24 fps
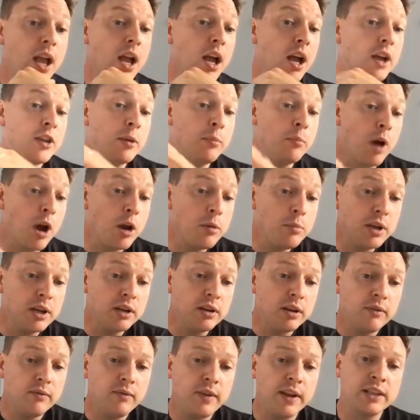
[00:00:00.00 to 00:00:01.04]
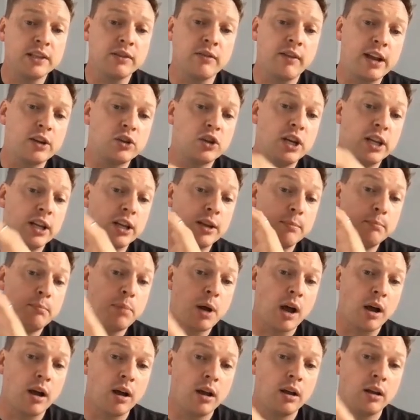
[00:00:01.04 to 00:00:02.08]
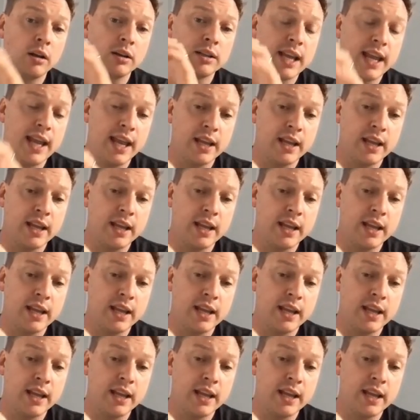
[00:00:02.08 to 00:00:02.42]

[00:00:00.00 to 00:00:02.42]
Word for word: At the moment, these are actually compiled